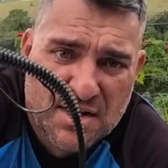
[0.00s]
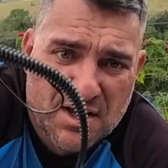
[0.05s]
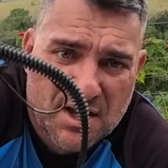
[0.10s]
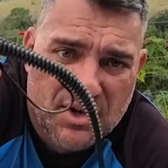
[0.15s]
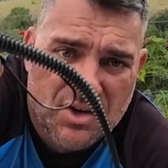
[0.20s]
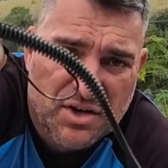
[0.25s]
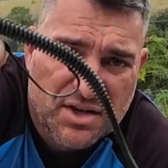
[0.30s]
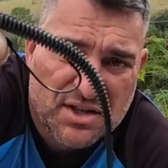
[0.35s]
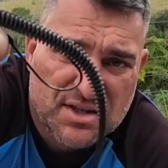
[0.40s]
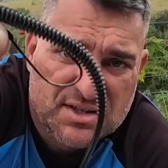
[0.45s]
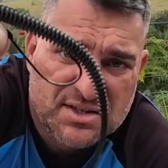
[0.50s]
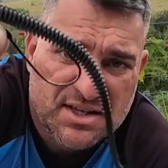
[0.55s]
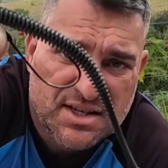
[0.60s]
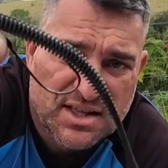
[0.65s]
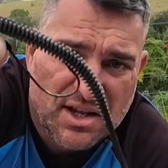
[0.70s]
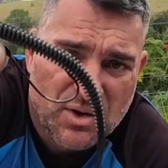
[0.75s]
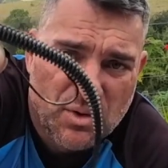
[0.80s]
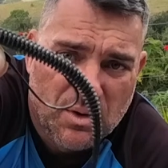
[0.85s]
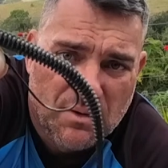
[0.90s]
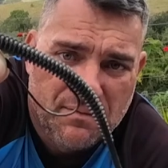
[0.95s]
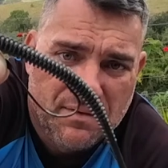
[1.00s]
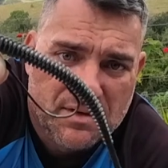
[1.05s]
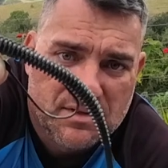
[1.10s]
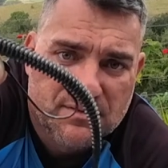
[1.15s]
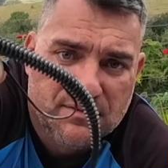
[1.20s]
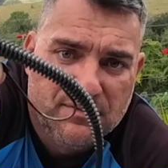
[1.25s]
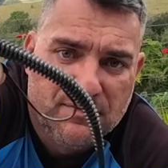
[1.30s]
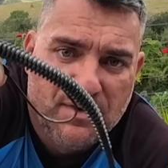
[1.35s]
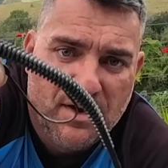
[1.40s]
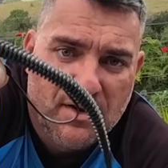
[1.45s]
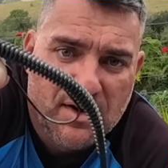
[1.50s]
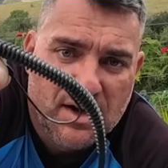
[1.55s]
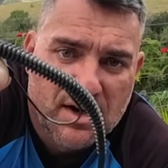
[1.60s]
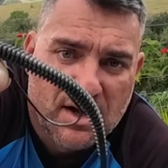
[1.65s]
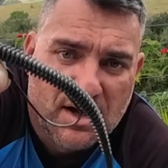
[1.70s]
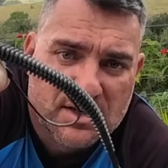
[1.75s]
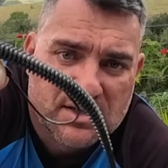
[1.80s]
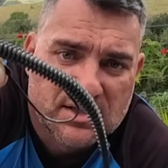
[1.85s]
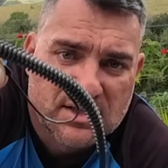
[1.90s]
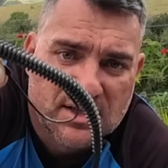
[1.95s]
And you can see that hook fits very
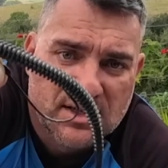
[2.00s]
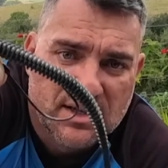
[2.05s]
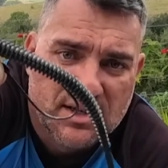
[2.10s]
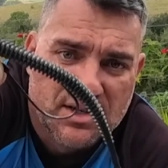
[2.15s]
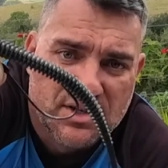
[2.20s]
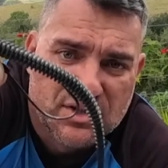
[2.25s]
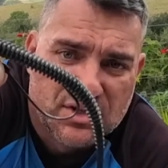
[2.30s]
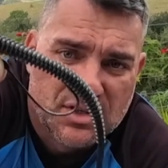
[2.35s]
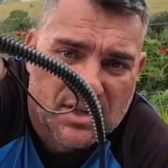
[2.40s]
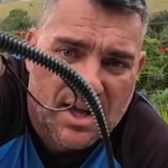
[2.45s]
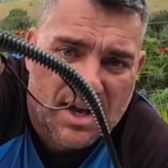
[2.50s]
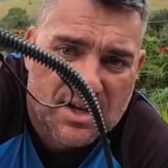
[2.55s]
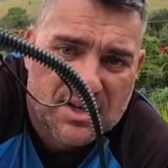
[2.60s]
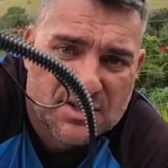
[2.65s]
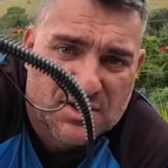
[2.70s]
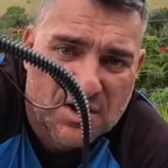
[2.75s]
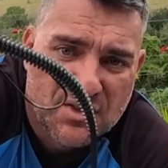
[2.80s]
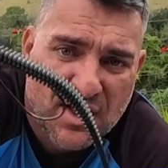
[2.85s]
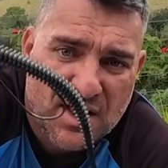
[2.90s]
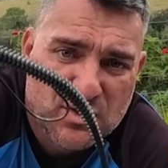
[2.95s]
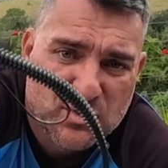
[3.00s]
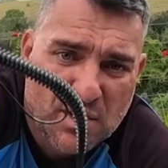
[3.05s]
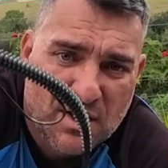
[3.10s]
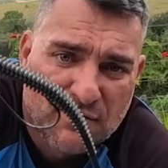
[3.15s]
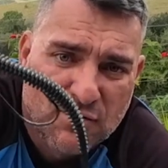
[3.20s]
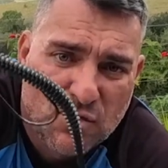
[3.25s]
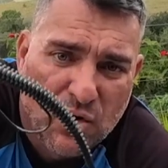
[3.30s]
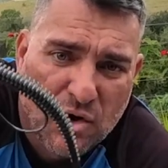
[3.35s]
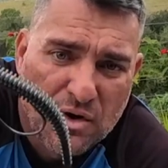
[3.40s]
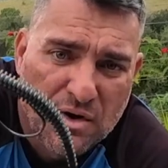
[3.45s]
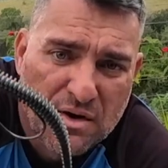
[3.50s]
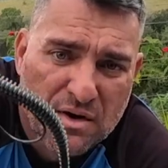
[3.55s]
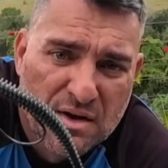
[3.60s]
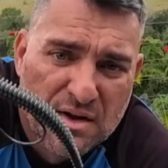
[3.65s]
nicely into that. So that's why I've gone